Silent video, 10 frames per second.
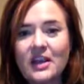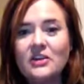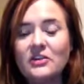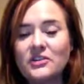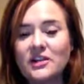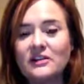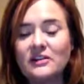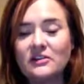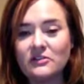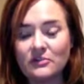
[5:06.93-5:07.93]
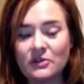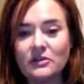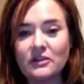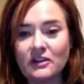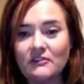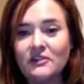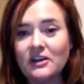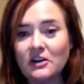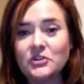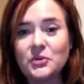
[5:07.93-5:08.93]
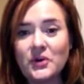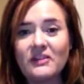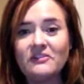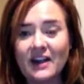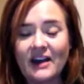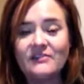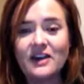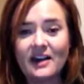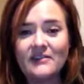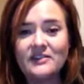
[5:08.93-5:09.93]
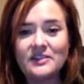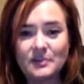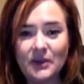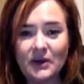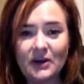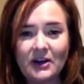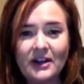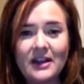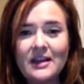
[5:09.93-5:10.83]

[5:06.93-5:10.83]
You're gifting her $25 to have a spa.